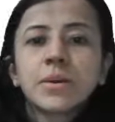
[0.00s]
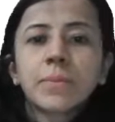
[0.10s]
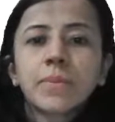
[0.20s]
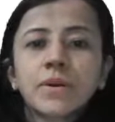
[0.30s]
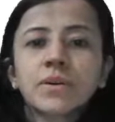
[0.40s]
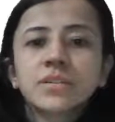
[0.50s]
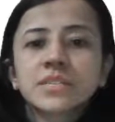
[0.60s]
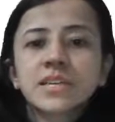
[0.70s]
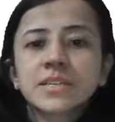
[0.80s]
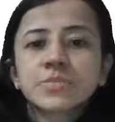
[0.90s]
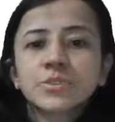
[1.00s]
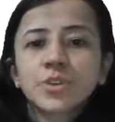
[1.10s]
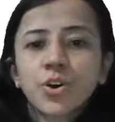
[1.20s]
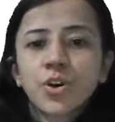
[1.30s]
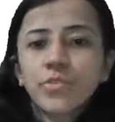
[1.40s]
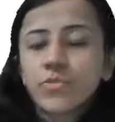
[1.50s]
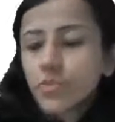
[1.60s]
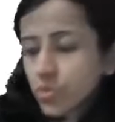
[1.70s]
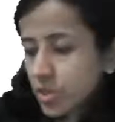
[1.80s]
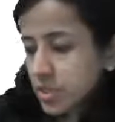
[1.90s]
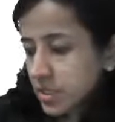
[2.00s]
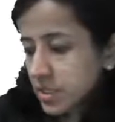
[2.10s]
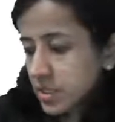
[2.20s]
per centimeter of water.